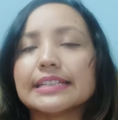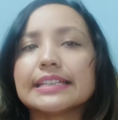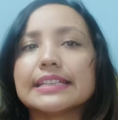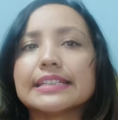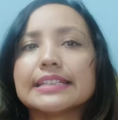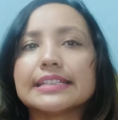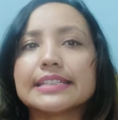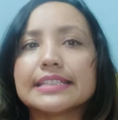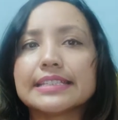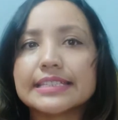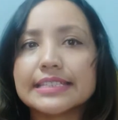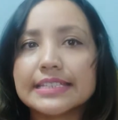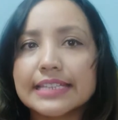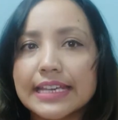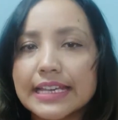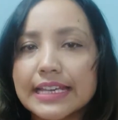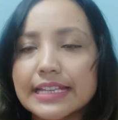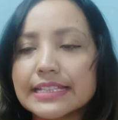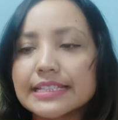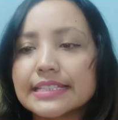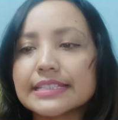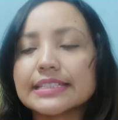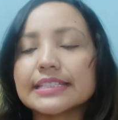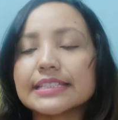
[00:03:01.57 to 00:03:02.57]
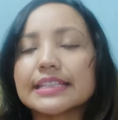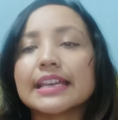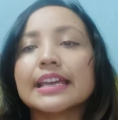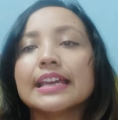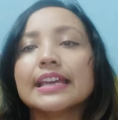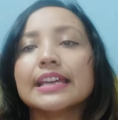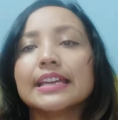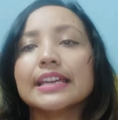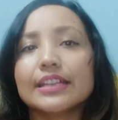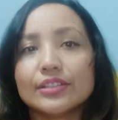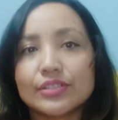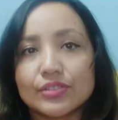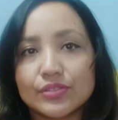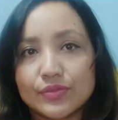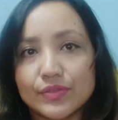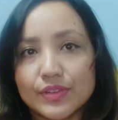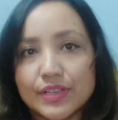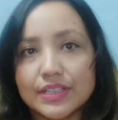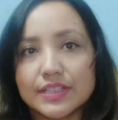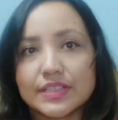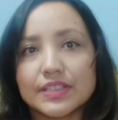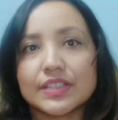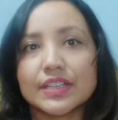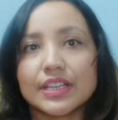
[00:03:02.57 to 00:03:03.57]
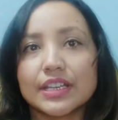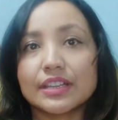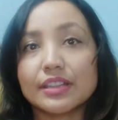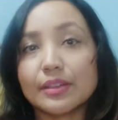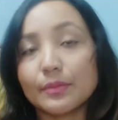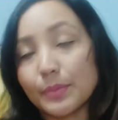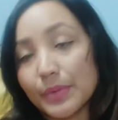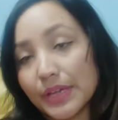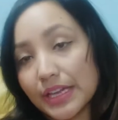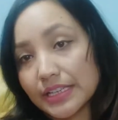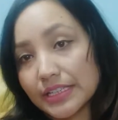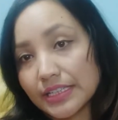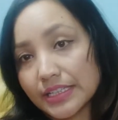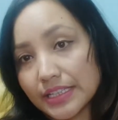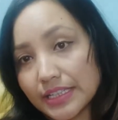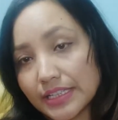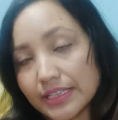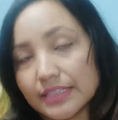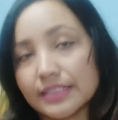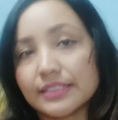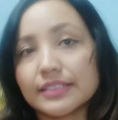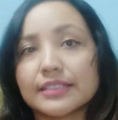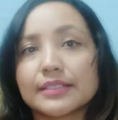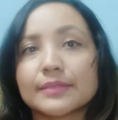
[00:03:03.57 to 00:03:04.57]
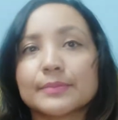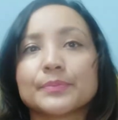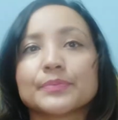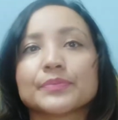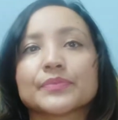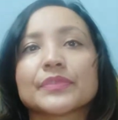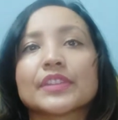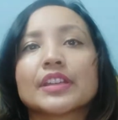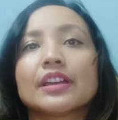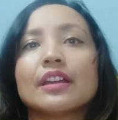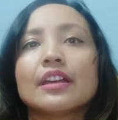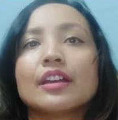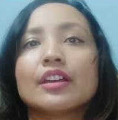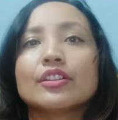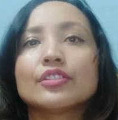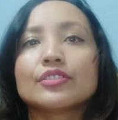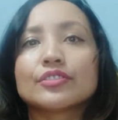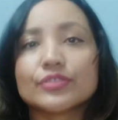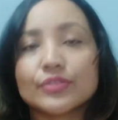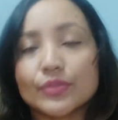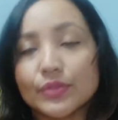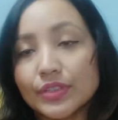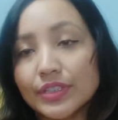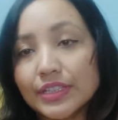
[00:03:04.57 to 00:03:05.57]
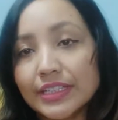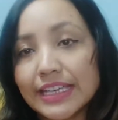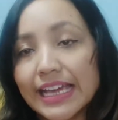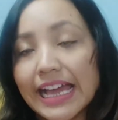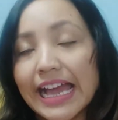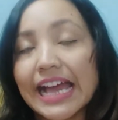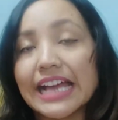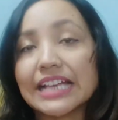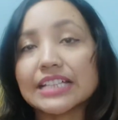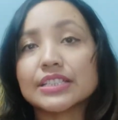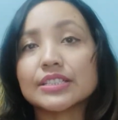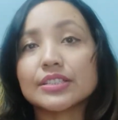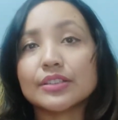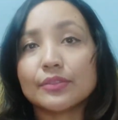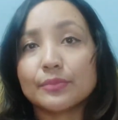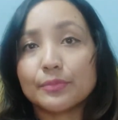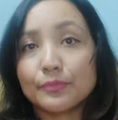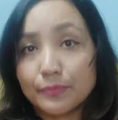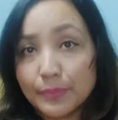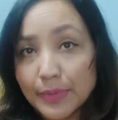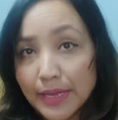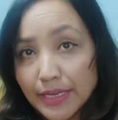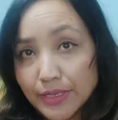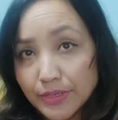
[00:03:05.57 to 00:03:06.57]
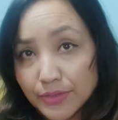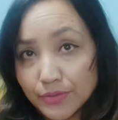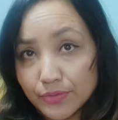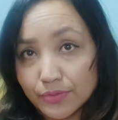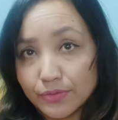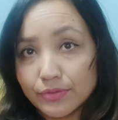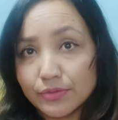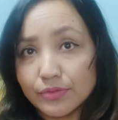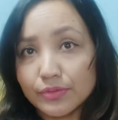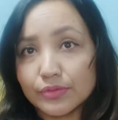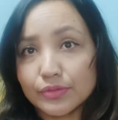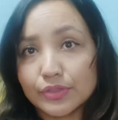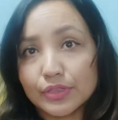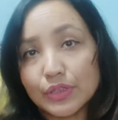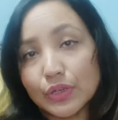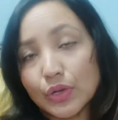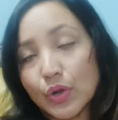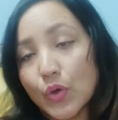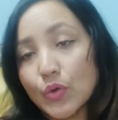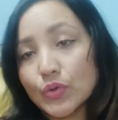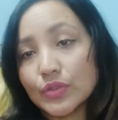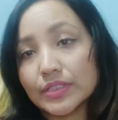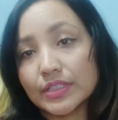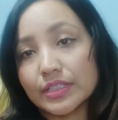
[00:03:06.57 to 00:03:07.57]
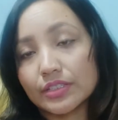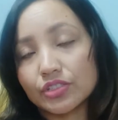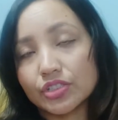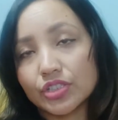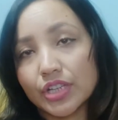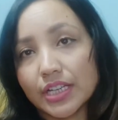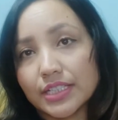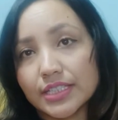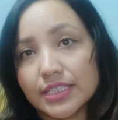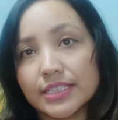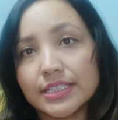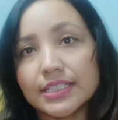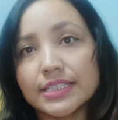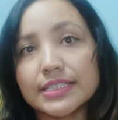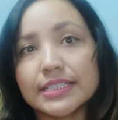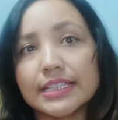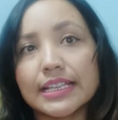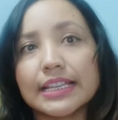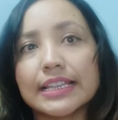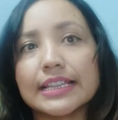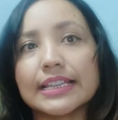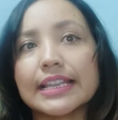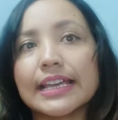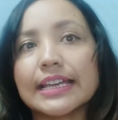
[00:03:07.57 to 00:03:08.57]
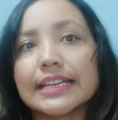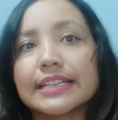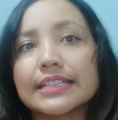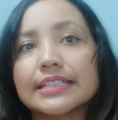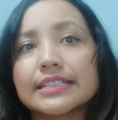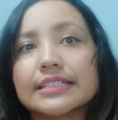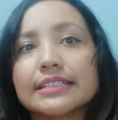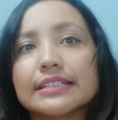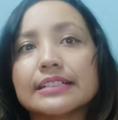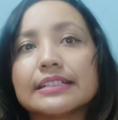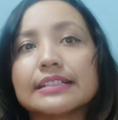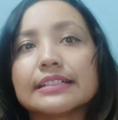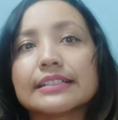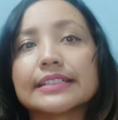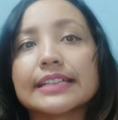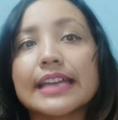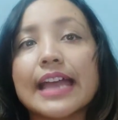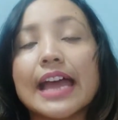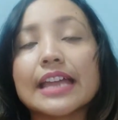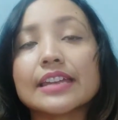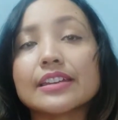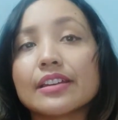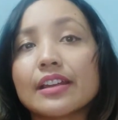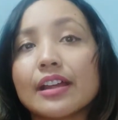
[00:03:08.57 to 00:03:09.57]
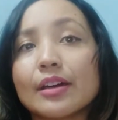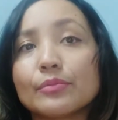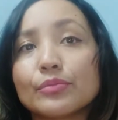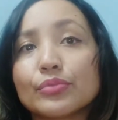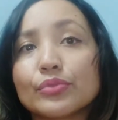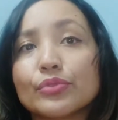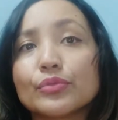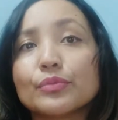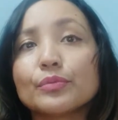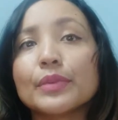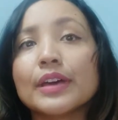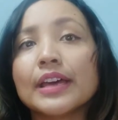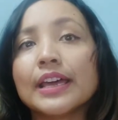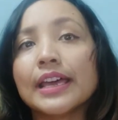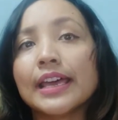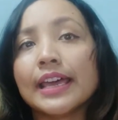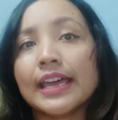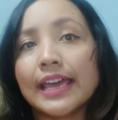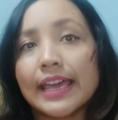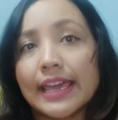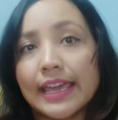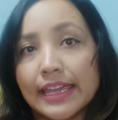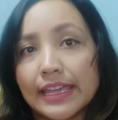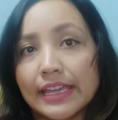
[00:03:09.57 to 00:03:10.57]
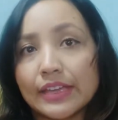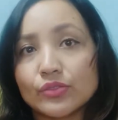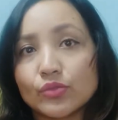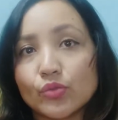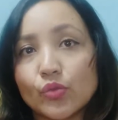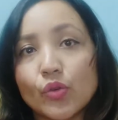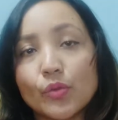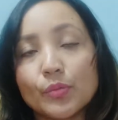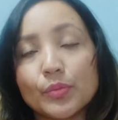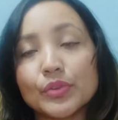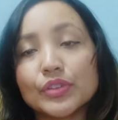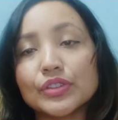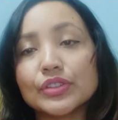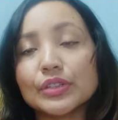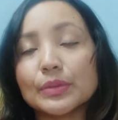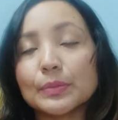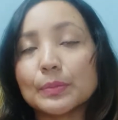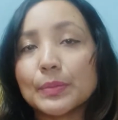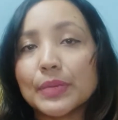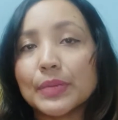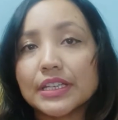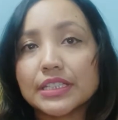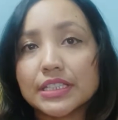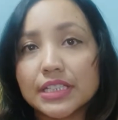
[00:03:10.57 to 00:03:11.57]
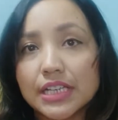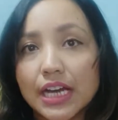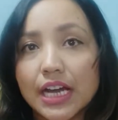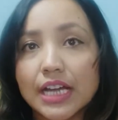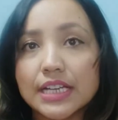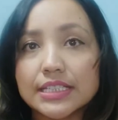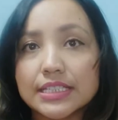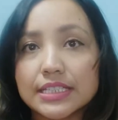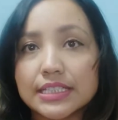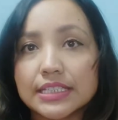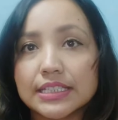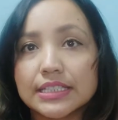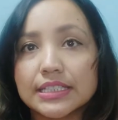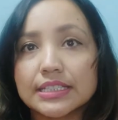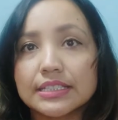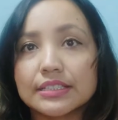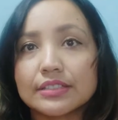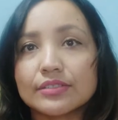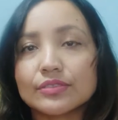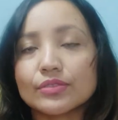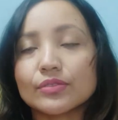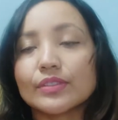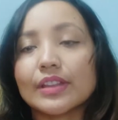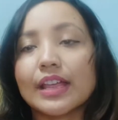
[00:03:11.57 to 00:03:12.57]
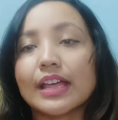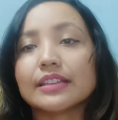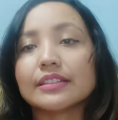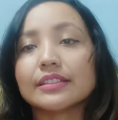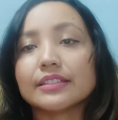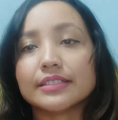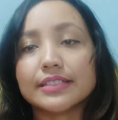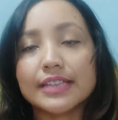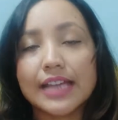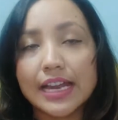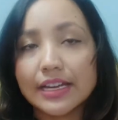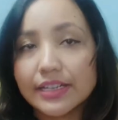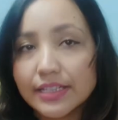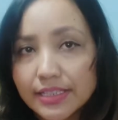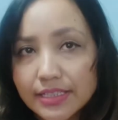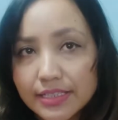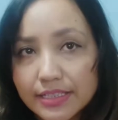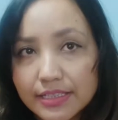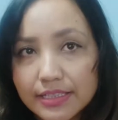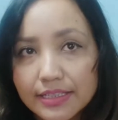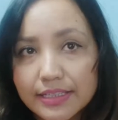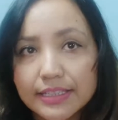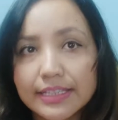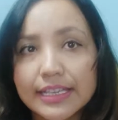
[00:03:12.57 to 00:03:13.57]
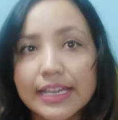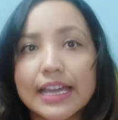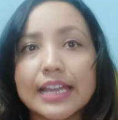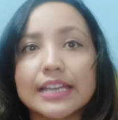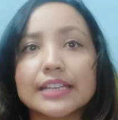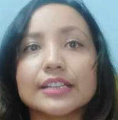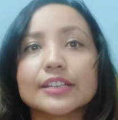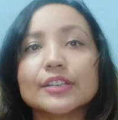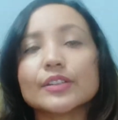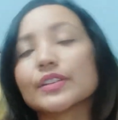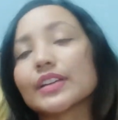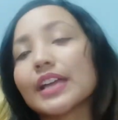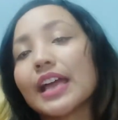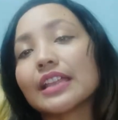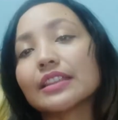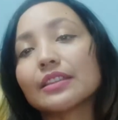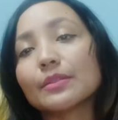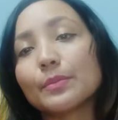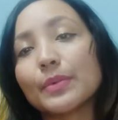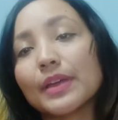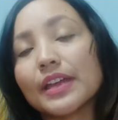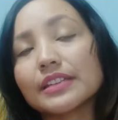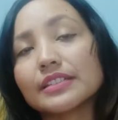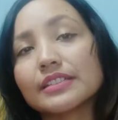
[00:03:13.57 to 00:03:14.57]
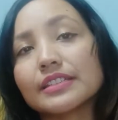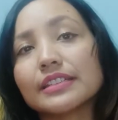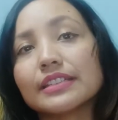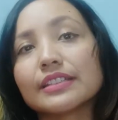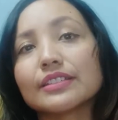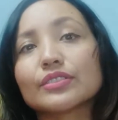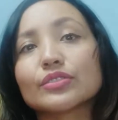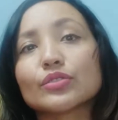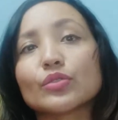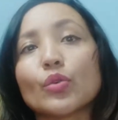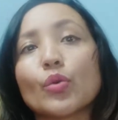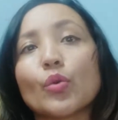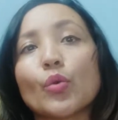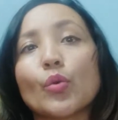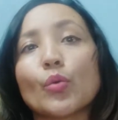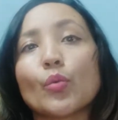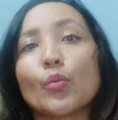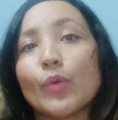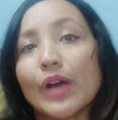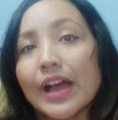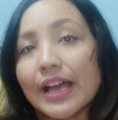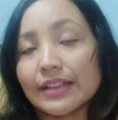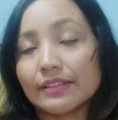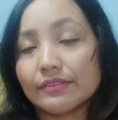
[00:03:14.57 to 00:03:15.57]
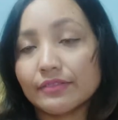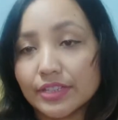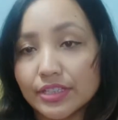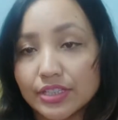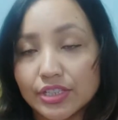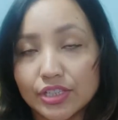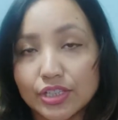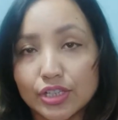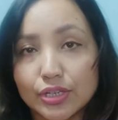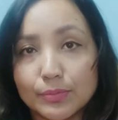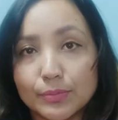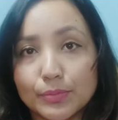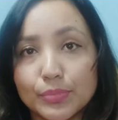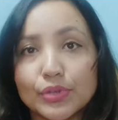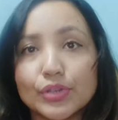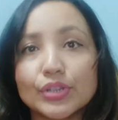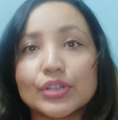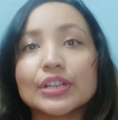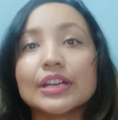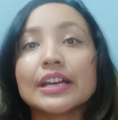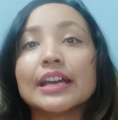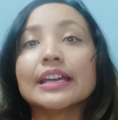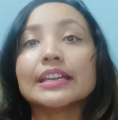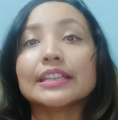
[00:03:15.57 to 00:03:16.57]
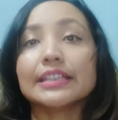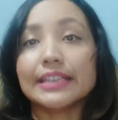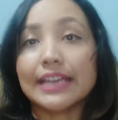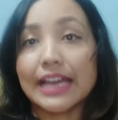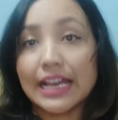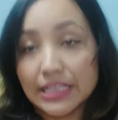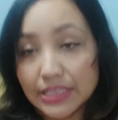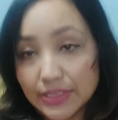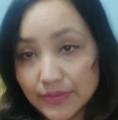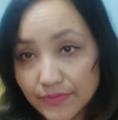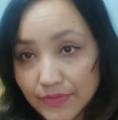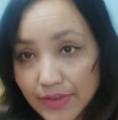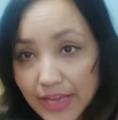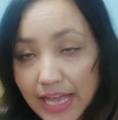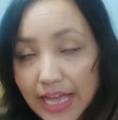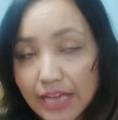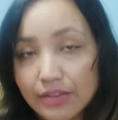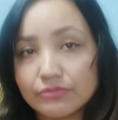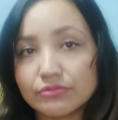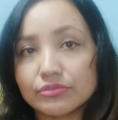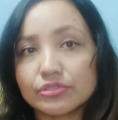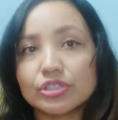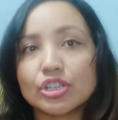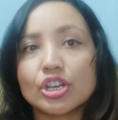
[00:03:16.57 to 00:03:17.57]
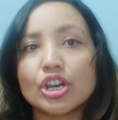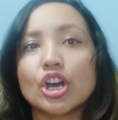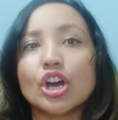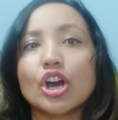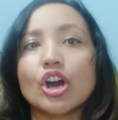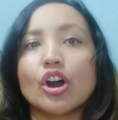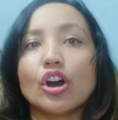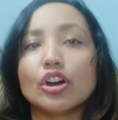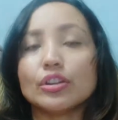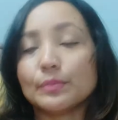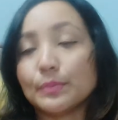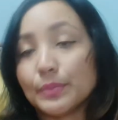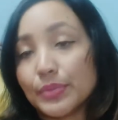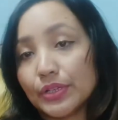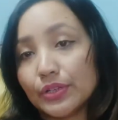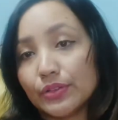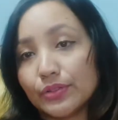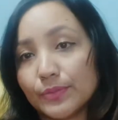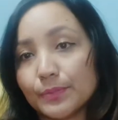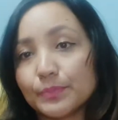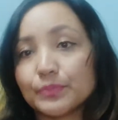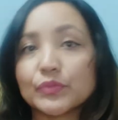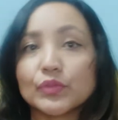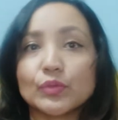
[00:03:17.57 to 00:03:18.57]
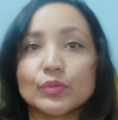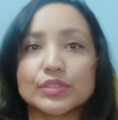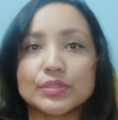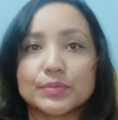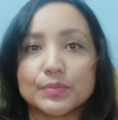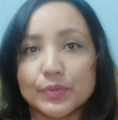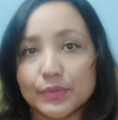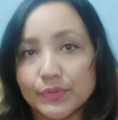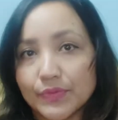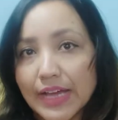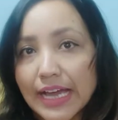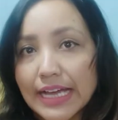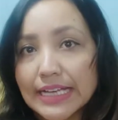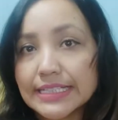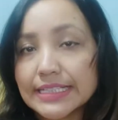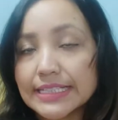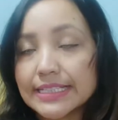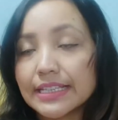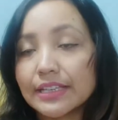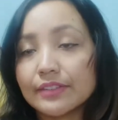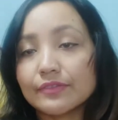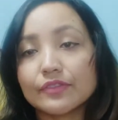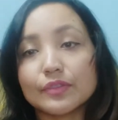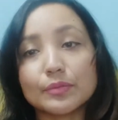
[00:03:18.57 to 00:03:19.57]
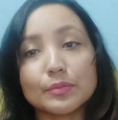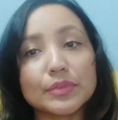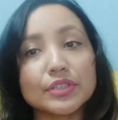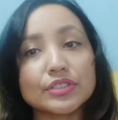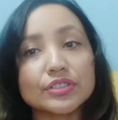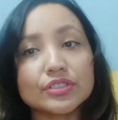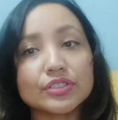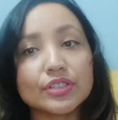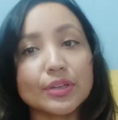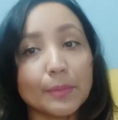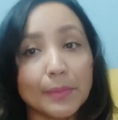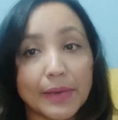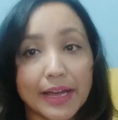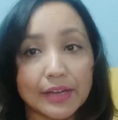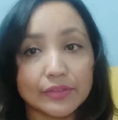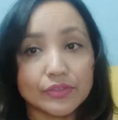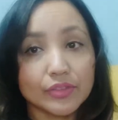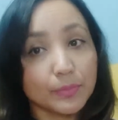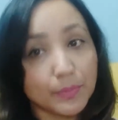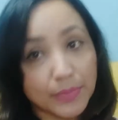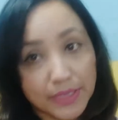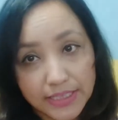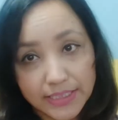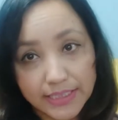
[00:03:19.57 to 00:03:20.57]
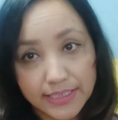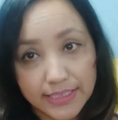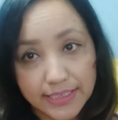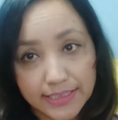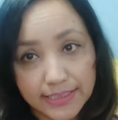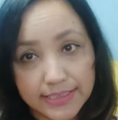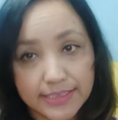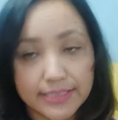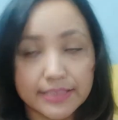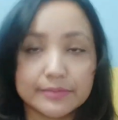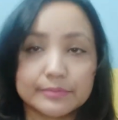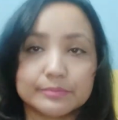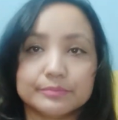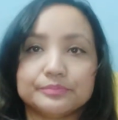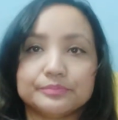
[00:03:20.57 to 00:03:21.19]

intense interest in the painting. So he has Pedro close the shutters, light a candelabrum, and open the bed curtains so that the narrator can look at the paintings while reading a book he has found on pillow, which provides information about the paintings.